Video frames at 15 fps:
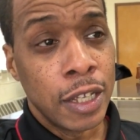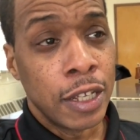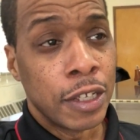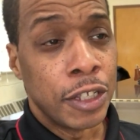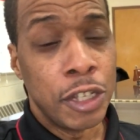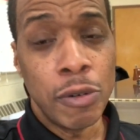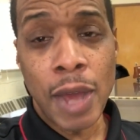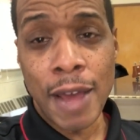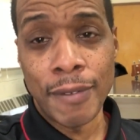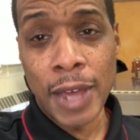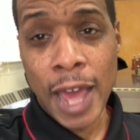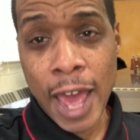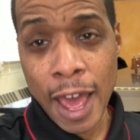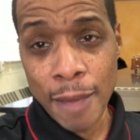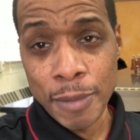you have a
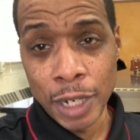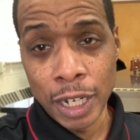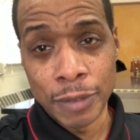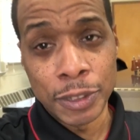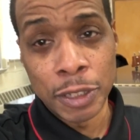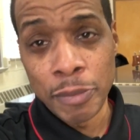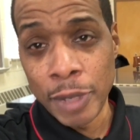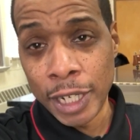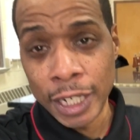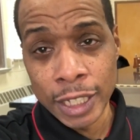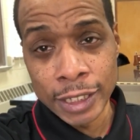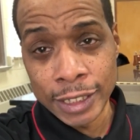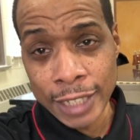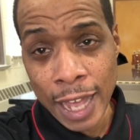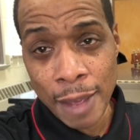habit of submitting
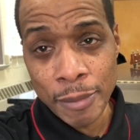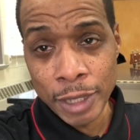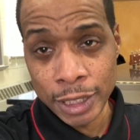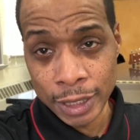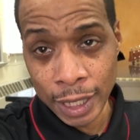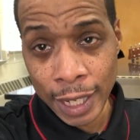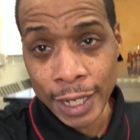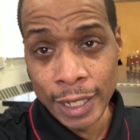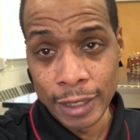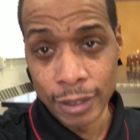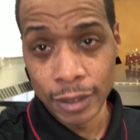assignments late.